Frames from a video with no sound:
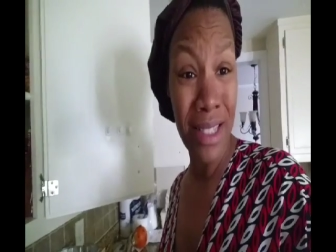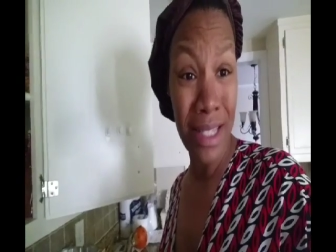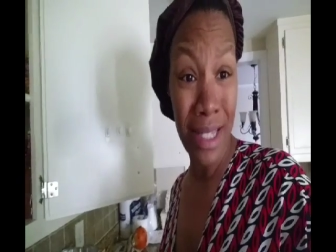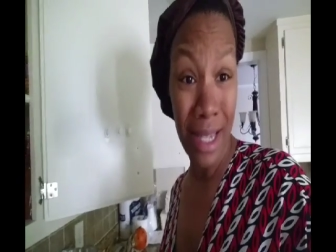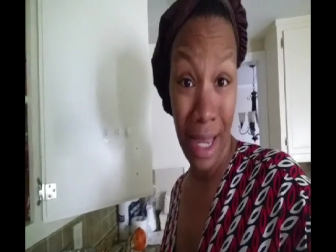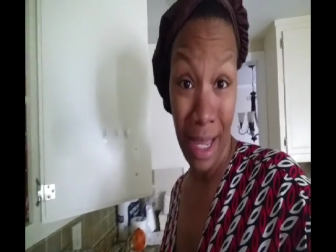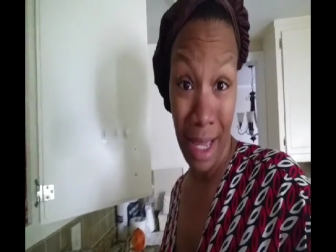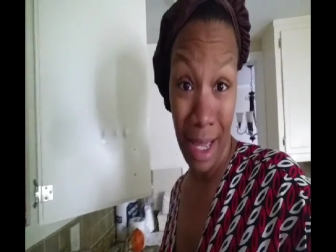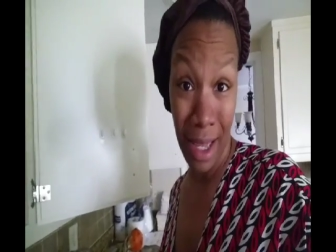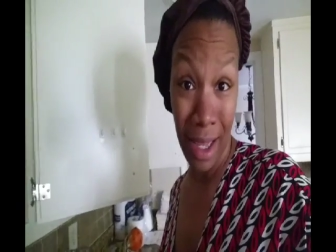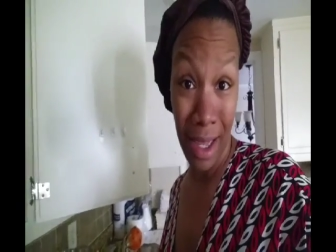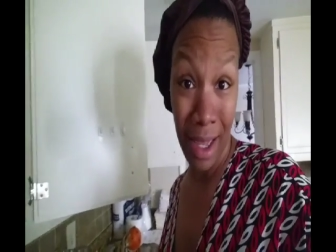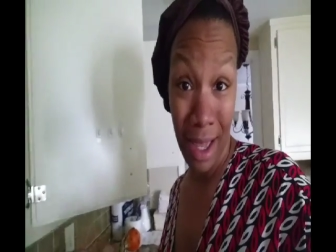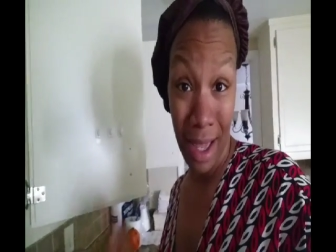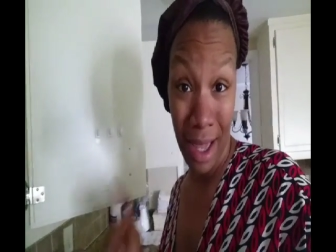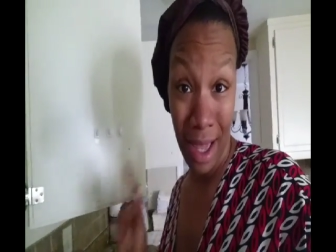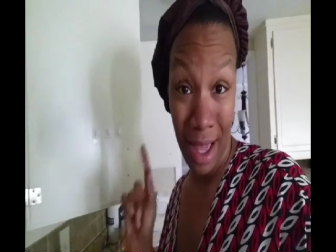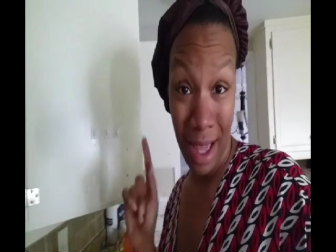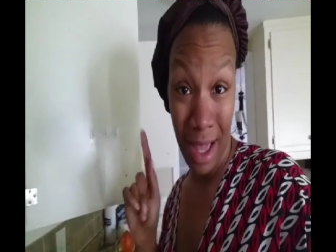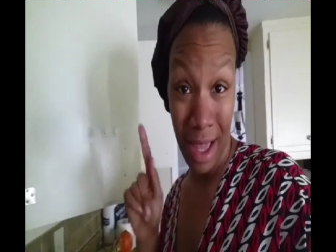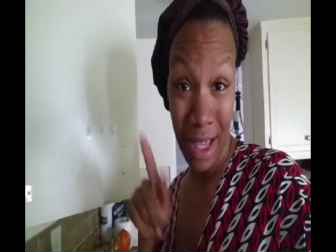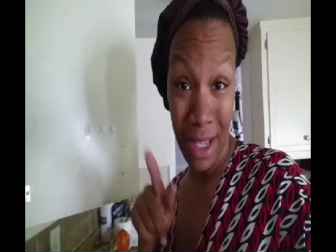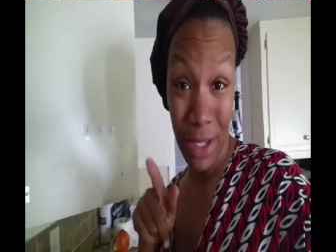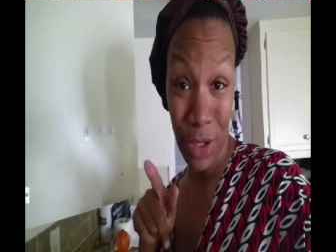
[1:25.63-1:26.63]
Today
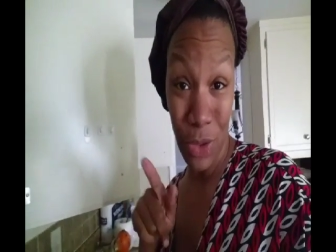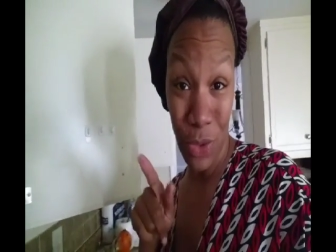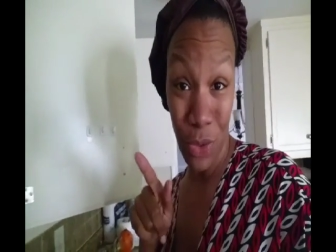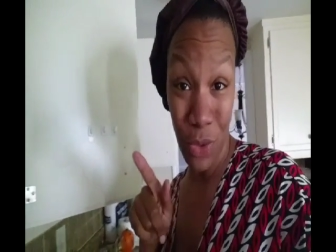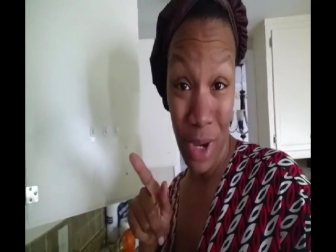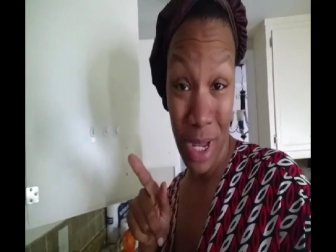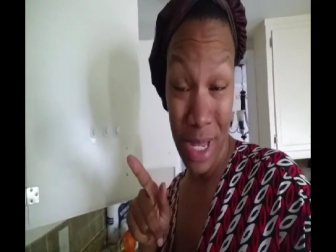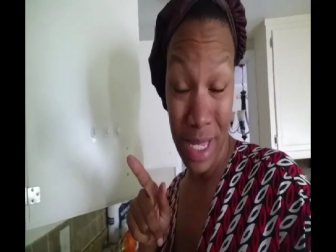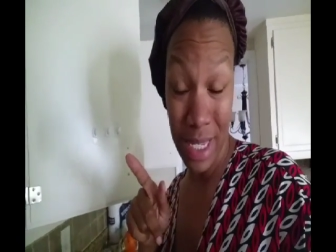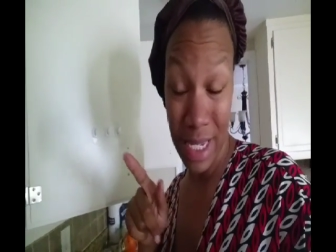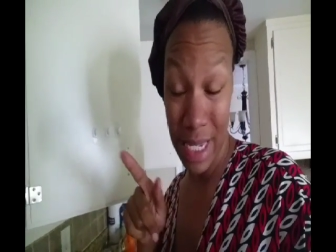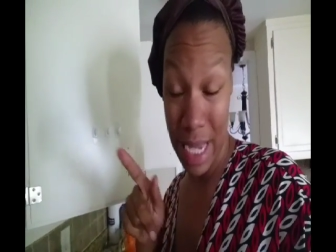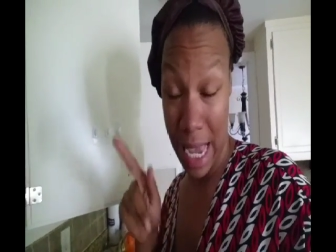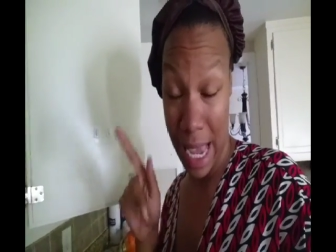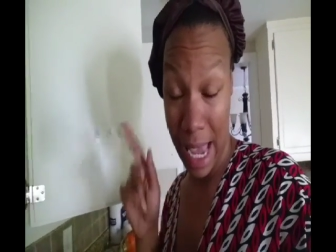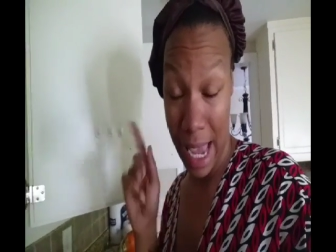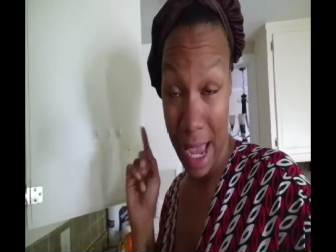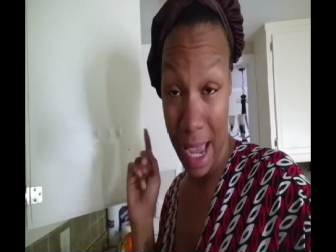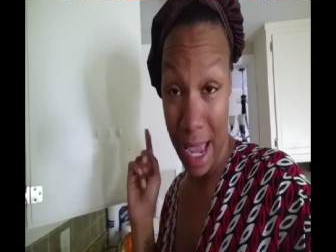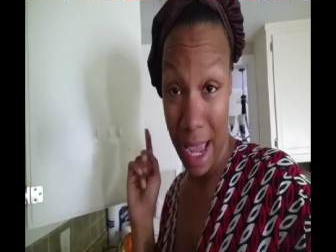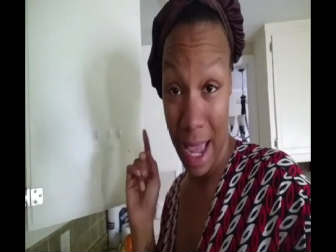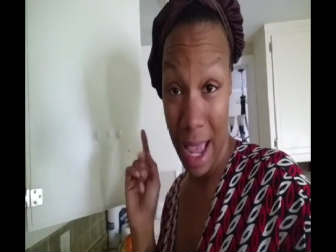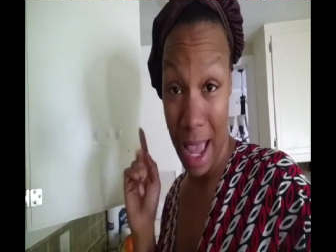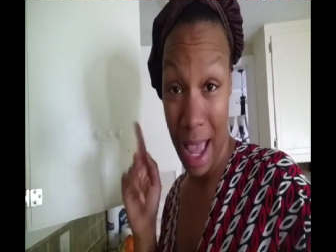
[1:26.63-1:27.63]
is rent
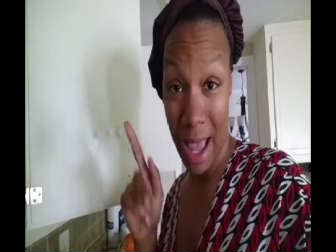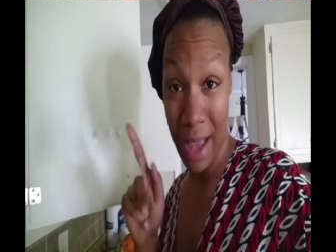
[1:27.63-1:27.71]
day.